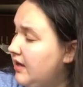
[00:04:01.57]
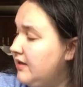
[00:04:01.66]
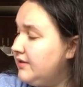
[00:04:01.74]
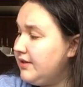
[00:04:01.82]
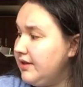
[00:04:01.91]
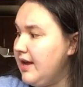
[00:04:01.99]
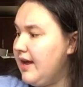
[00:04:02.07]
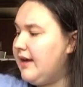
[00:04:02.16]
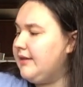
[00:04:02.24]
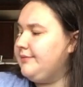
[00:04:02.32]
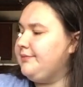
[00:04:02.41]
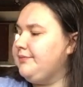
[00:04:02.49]
so
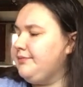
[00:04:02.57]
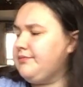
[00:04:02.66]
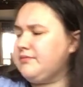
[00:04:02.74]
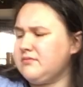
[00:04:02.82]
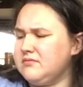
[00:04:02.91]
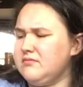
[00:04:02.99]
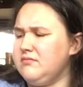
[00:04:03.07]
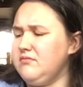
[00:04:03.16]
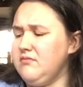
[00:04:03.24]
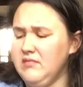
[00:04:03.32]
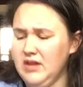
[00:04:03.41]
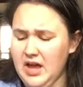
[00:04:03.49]
yeah,
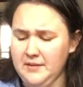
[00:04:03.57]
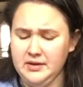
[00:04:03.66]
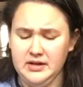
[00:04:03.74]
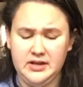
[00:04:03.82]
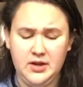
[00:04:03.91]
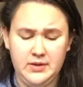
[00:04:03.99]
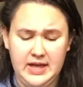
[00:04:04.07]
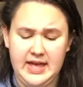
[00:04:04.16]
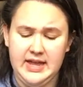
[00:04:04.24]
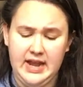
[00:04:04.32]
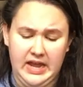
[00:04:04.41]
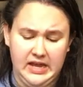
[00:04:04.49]
I'm gonna go
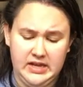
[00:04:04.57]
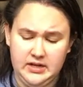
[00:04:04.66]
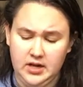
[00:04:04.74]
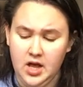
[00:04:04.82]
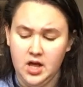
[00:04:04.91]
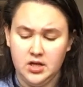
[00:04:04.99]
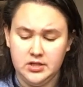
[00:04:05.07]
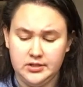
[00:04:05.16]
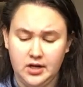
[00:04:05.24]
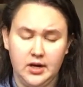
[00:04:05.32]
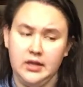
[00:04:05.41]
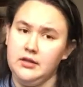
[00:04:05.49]
ahead and
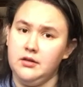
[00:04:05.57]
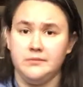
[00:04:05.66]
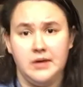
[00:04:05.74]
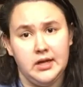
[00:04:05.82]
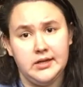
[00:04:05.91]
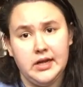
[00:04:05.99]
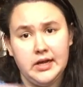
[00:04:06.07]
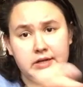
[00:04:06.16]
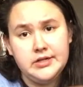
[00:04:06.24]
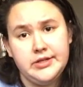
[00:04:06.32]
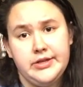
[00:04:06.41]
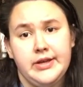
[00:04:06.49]
start a little montage
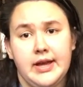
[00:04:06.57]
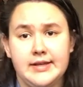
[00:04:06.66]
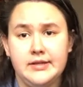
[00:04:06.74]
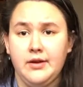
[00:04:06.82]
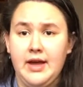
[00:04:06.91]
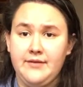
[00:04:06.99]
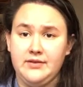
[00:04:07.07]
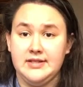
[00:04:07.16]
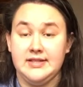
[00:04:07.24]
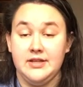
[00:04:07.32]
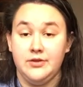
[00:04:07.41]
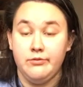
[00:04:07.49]
so you guys don't have to
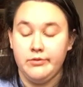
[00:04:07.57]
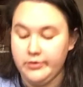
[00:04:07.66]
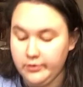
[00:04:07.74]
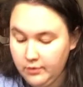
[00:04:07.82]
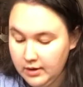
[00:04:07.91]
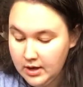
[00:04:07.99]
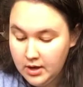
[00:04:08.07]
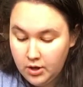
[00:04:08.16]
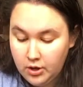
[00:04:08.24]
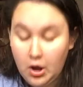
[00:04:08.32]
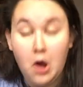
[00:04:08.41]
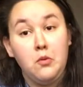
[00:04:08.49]
sit through
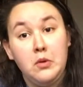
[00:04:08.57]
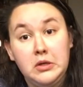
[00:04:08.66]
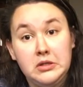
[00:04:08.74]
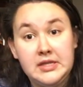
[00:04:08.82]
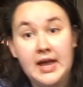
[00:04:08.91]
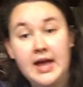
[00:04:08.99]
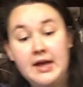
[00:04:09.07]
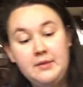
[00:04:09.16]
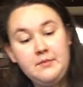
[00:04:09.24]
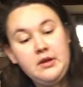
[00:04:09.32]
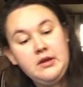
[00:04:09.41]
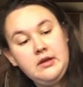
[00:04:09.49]
a real
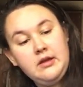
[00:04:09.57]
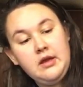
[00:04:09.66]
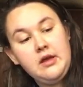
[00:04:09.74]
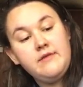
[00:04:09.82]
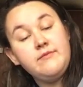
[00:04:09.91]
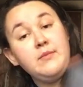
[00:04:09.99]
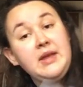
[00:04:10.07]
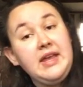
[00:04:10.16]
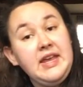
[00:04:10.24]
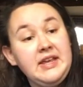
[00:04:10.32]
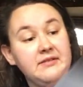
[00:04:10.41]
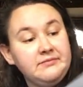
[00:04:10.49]
time of
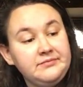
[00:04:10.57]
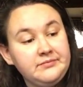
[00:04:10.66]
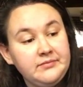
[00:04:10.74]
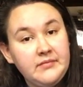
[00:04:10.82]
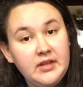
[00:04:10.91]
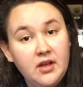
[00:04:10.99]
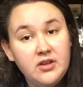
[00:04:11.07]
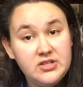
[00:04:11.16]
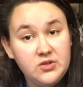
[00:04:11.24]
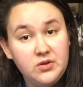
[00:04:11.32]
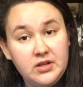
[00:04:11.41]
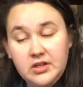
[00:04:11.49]
me
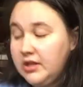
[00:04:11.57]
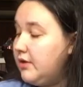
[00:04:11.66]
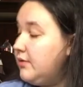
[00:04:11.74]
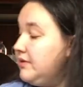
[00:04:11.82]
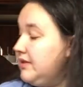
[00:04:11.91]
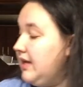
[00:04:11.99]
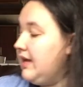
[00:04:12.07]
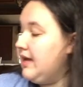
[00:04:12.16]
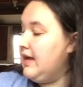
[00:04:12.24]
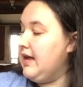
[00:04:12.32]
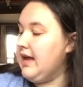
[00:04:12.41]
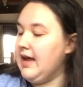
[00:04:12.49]
sorting clothes,
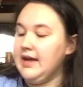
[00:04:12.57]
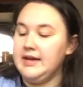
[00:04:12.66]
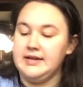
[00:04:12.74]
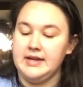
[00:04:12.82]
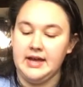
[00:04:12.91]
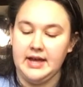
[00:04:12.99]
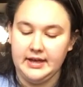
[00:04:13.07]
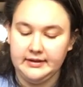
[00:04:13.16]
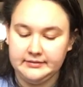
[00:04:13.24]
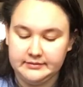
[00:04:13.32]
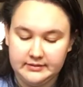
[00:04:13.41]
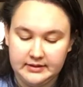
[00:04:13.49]
and uh,
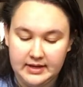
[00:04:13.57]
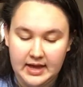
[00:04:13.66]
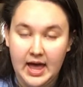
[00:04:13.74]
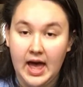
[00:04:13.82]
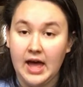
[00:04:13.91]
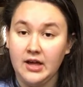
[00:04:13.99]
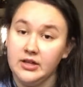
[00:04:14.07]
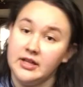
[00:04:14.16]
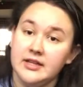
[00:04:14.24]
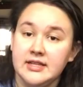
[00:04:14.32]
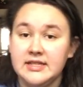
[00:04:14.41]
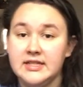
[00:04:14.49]
I'll
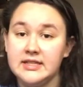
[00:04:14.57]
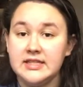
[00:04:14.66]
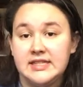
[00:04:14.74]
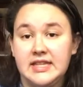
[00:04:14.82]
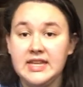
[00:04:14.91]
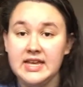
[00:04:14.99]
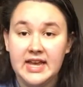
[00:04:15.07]
see you